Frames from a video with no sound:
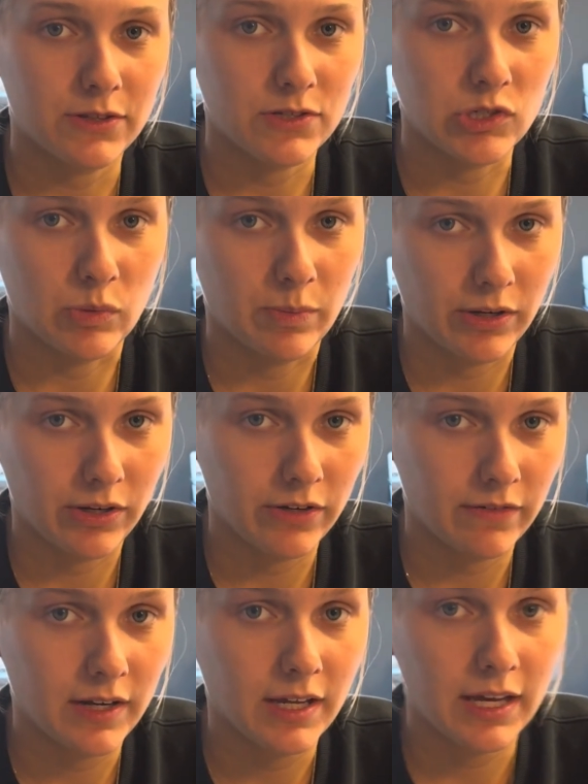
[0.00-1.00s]
the superior
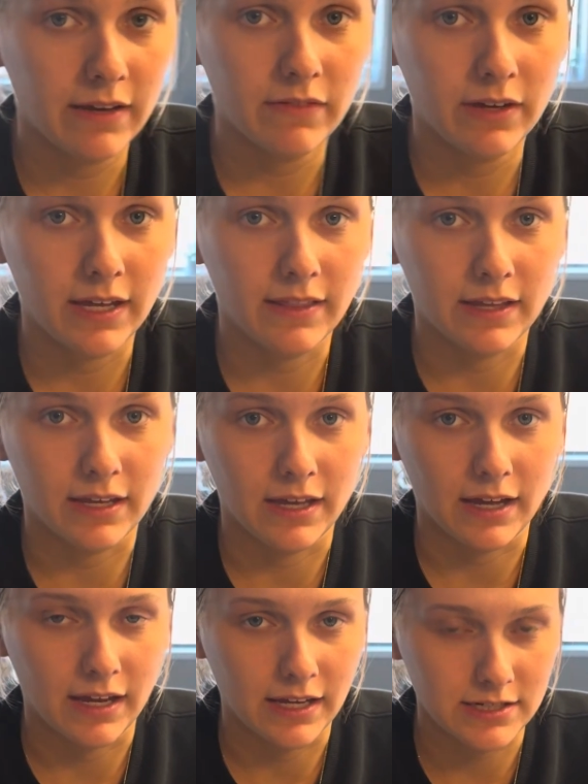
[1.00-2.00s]
vena cava and the
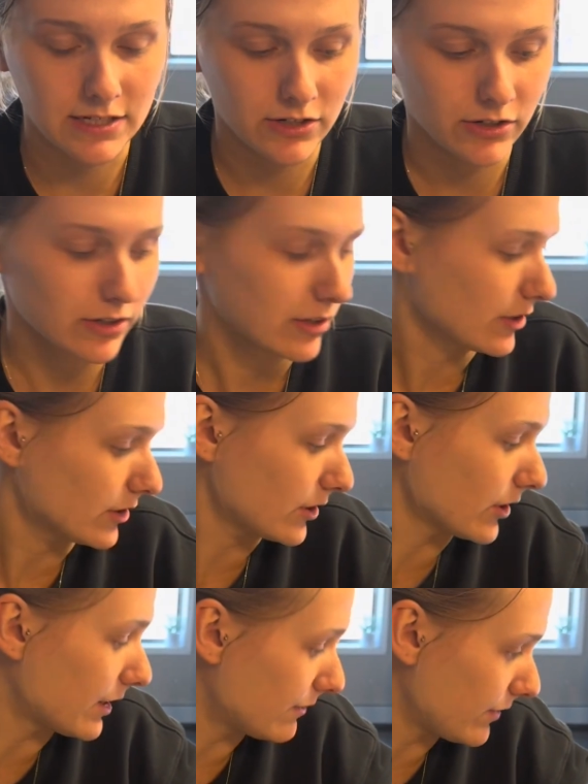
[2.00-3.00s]

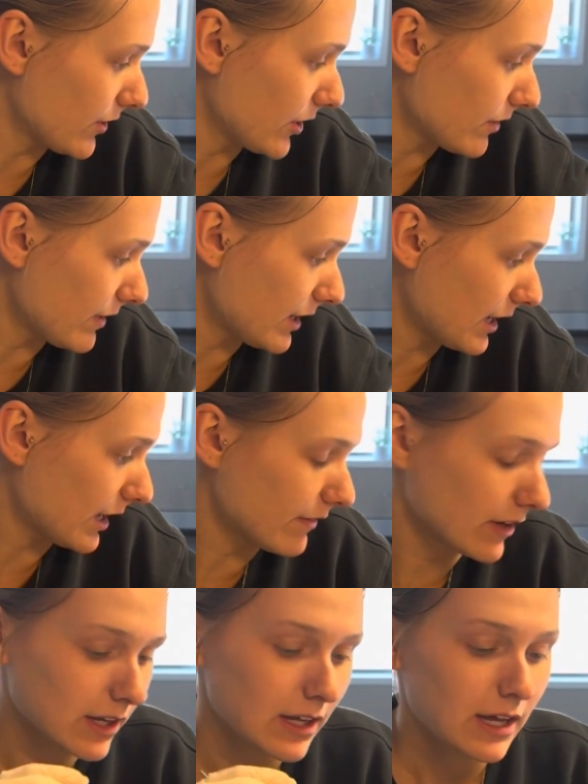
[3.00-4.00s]
inferior vena
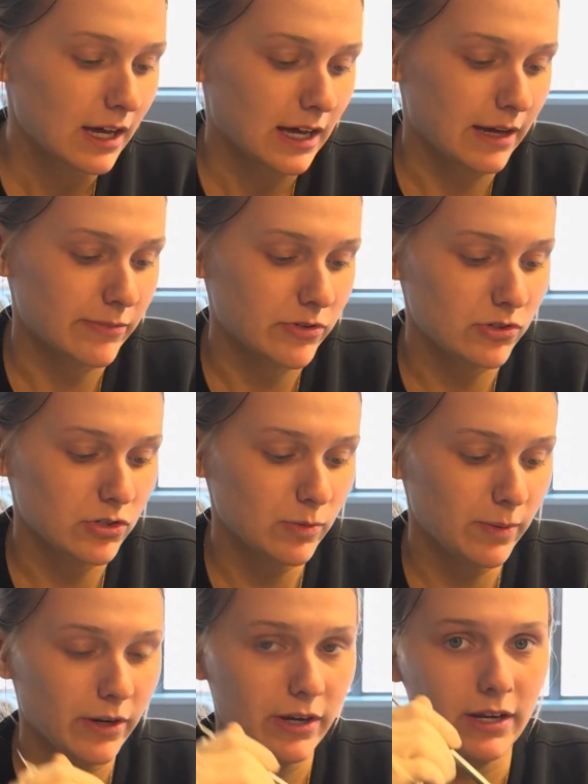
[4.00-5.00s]
cava. So the
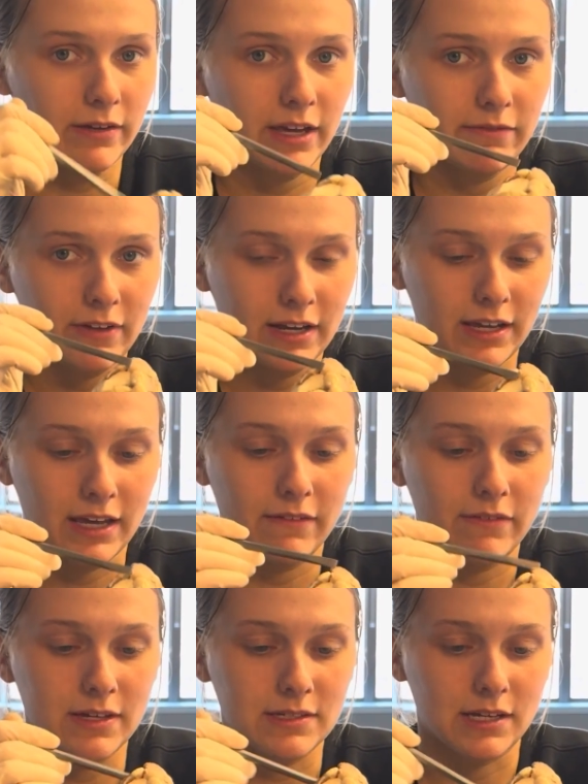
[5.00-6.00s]
superior vena
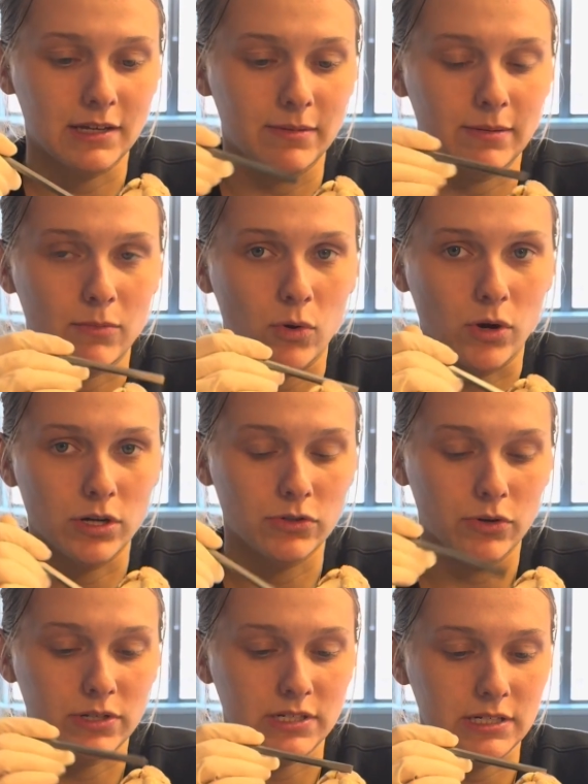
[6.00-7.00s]
cava is going to be more
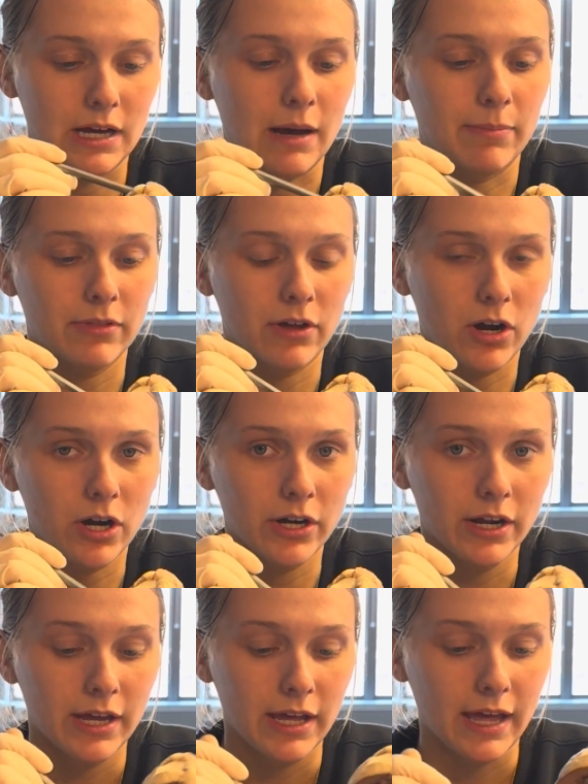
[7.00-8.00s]
towards the top of the
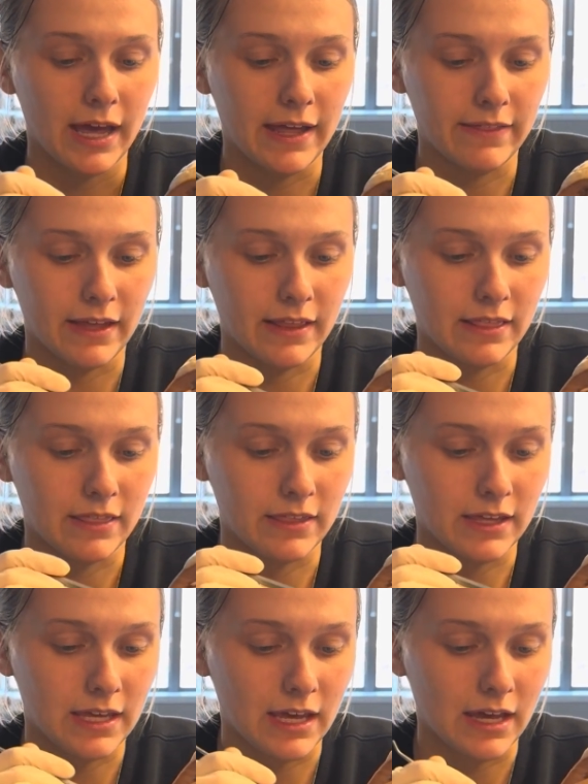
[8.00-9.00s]
heart, and then
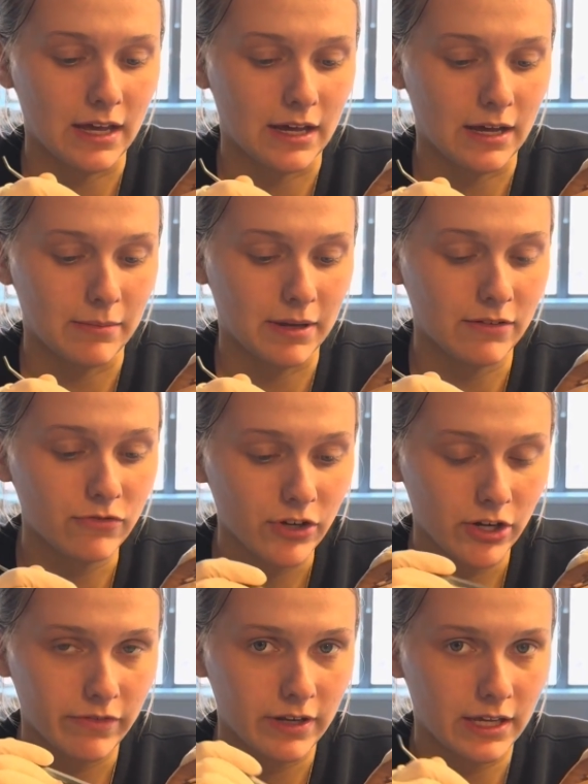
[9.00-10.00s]
the
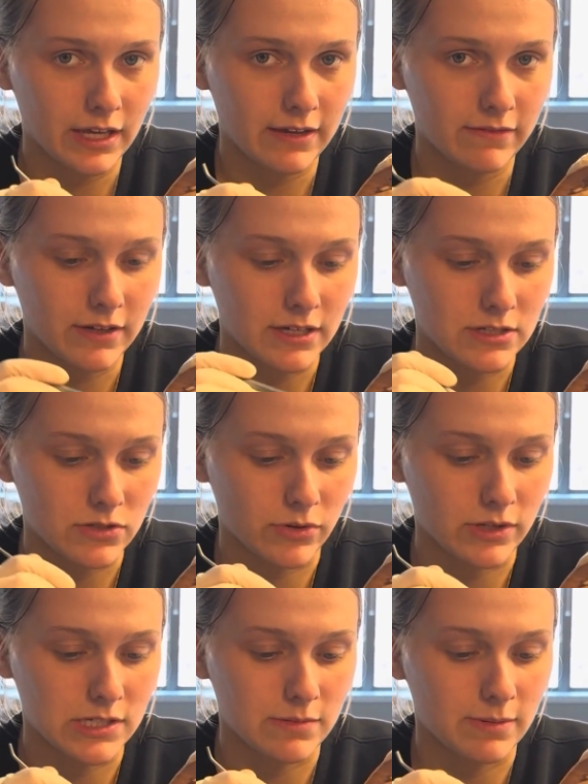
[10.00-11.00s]
inferior vena cava is
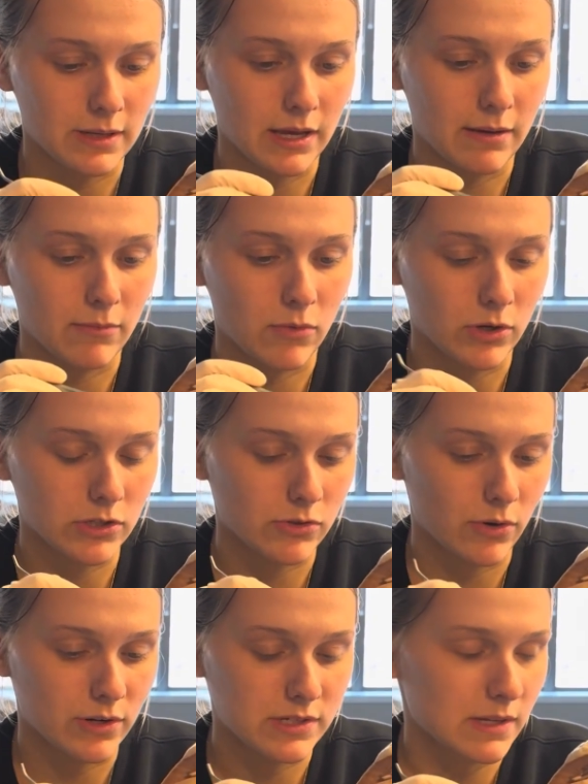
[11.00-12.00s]
going to be more
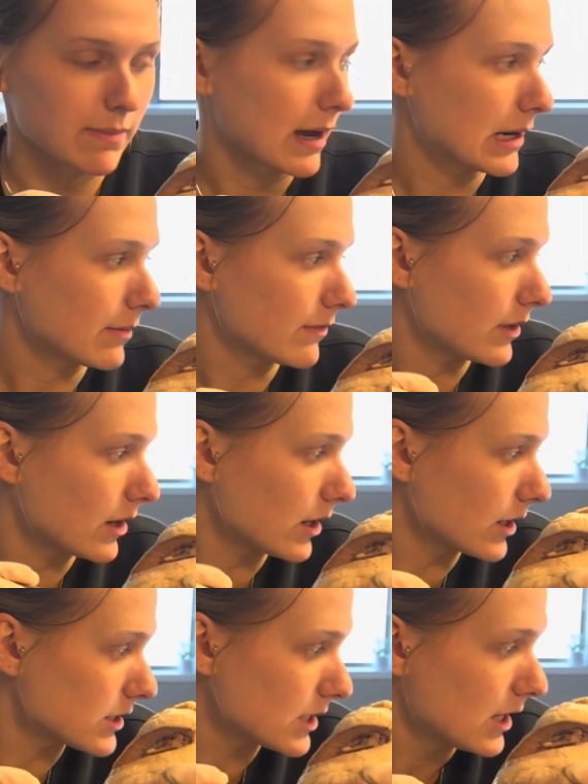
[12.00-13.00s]
towards the bottom of the heart.